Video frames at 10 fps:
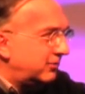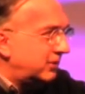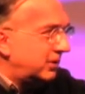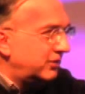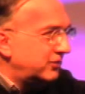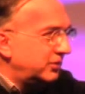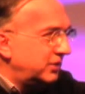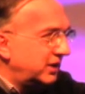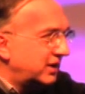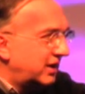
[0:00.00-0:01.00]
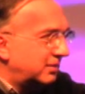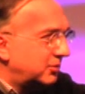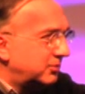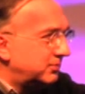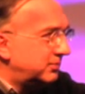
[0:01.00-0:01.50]
is a unique
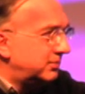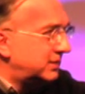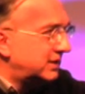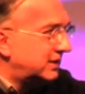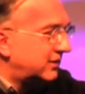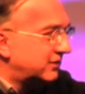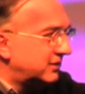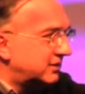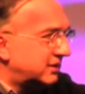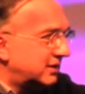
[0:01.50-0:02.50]
animal. It doesn't,